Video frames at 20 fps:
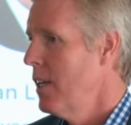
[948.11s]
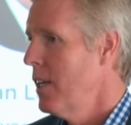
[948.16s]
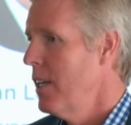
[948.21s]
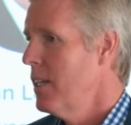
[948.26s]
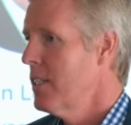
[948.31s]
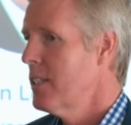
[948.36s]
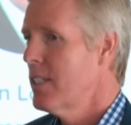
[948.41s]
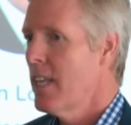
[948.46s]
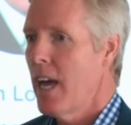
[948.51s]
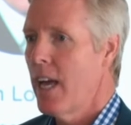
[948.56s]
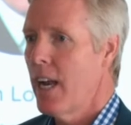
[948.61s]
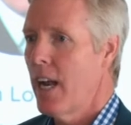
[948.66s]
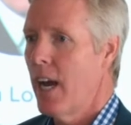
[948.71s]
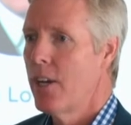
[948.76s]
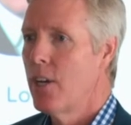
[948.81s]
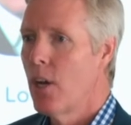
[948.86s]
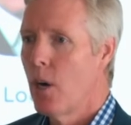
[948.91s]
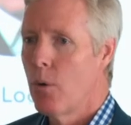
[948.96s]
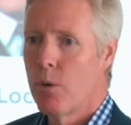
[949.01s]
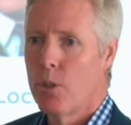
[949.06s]
is that
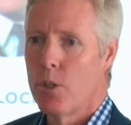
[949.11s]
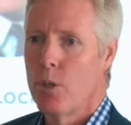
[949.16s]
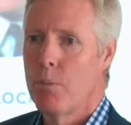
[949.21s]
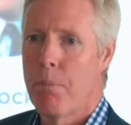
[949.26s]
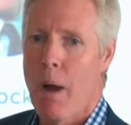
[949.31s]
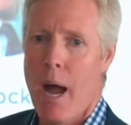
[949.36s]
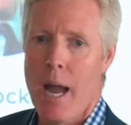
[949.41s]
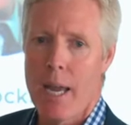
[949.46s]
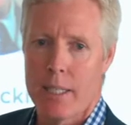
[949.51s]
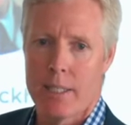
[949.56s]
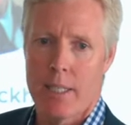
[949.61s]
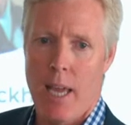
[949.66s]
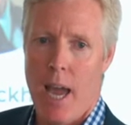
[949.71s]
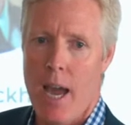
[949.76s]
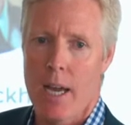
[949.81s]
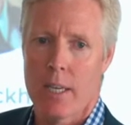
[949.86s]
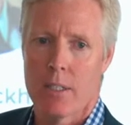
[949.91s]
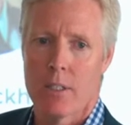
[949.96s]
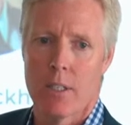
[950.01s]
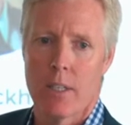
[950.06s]
I know when you buy a
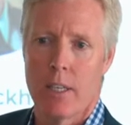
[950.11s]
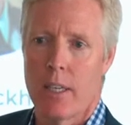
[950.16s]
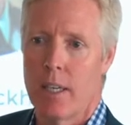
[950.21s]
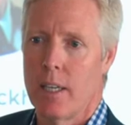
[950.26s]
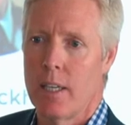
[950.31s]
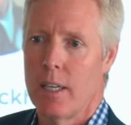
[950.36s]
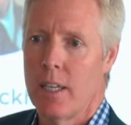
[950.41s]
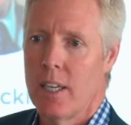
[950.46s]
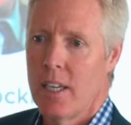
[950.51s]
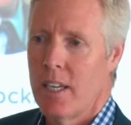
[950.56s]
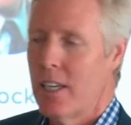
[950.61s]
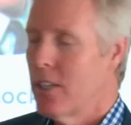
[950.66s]
tax lien,